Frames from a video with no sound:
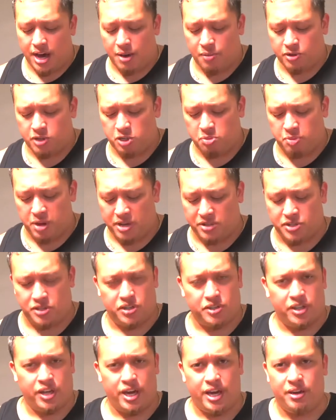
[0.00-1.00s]
which is
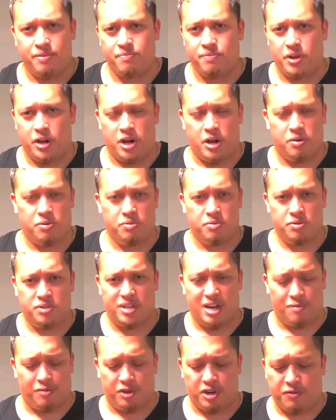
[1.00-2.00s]
basically, you know,
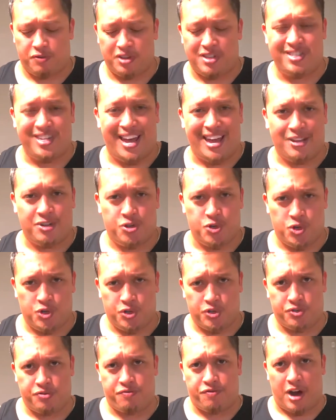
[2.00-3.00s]
several different
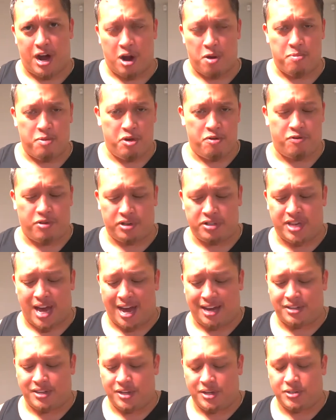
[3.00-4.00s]
stages, fire maneuvering
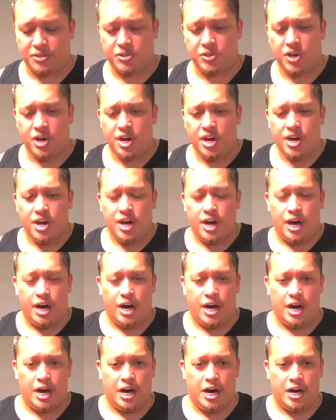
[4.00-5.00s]
tactics,
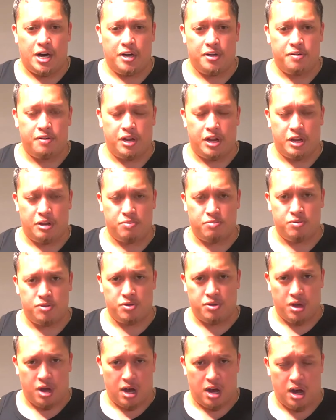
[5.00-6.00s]
you know,
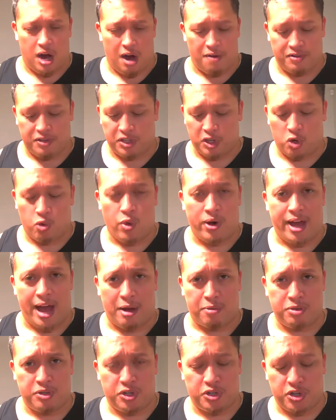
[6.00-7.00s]
obviously quick
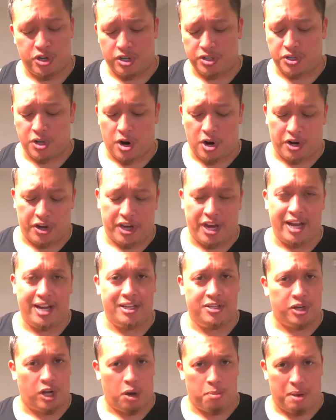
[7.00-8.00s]
acquisition on target, and
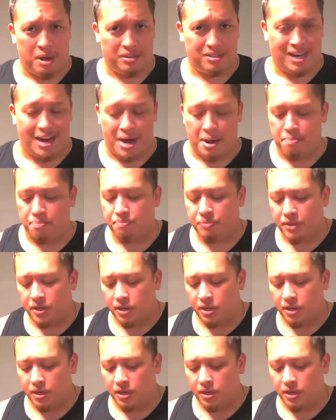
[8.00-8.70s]
it's all about time.